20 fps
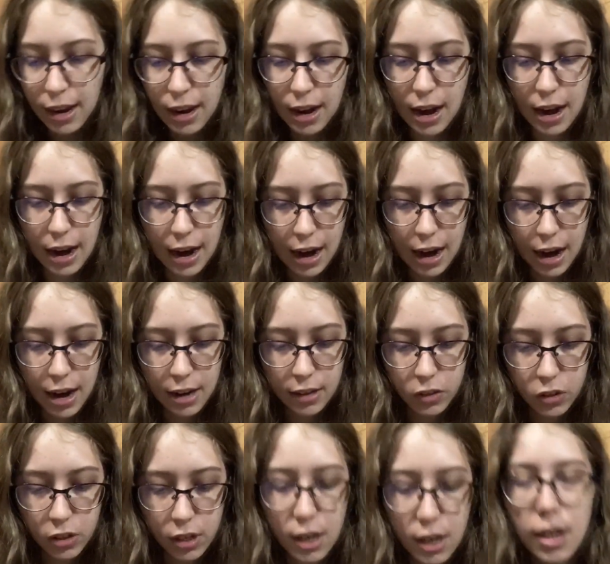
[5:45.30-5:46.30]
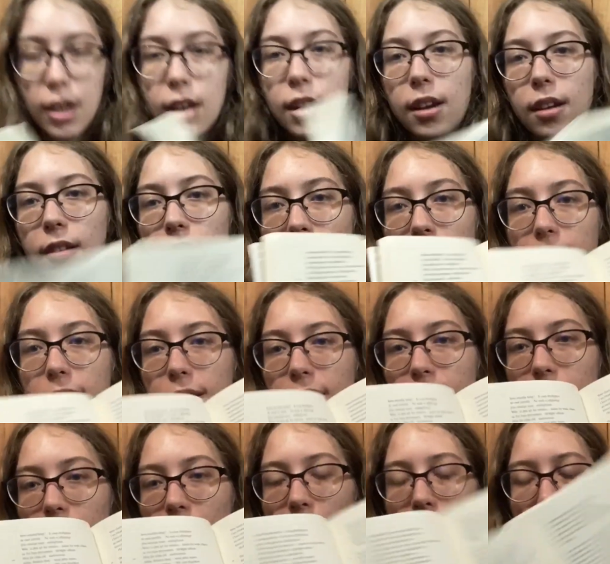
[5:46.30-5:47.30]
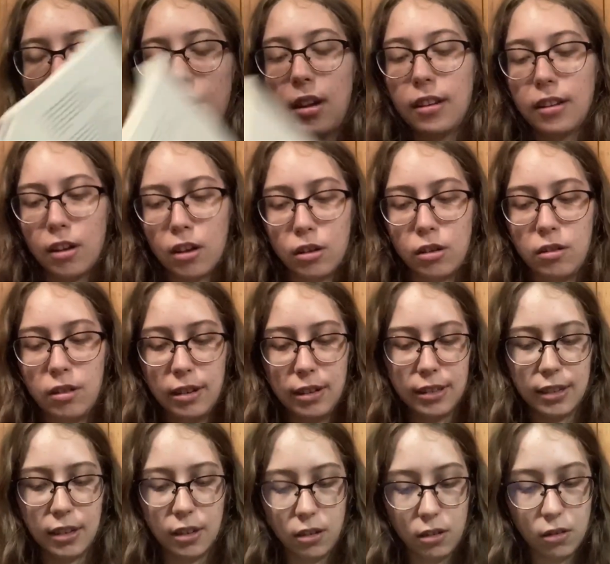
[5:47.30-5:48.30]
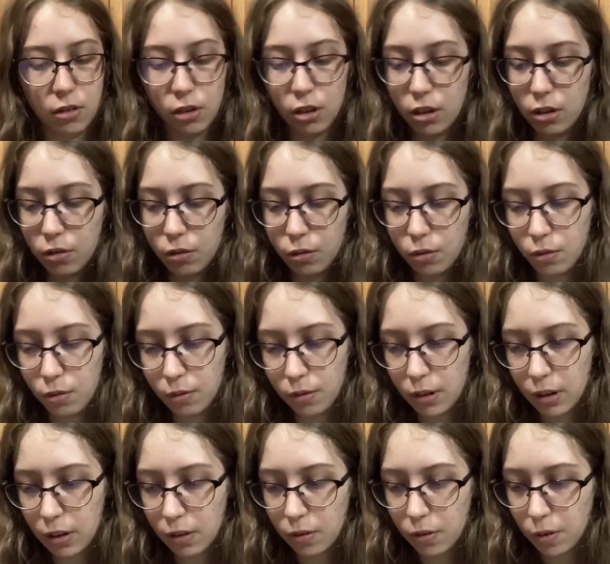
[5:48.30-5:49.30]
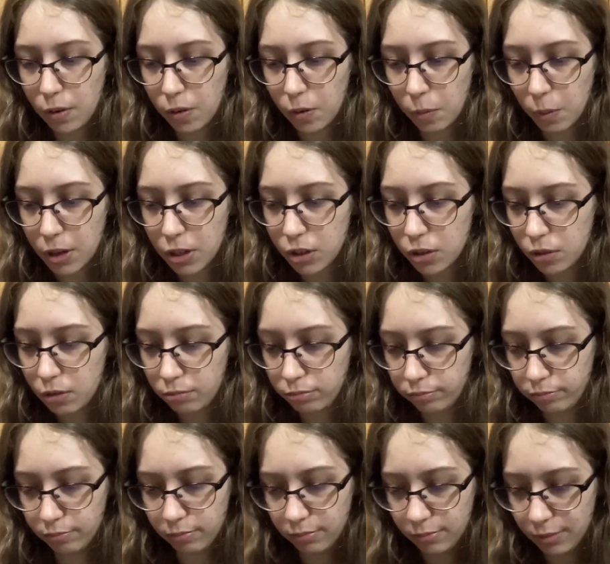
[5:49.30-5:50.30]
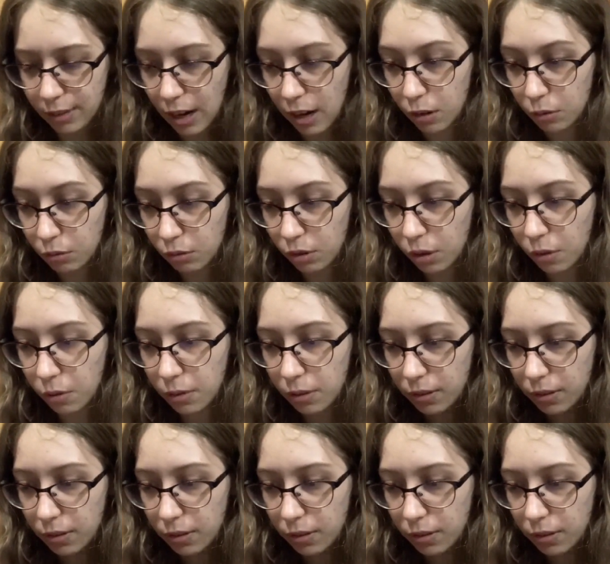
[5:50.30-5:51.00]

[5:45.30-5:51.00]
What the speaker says: it has the, like, is it original? I don't know.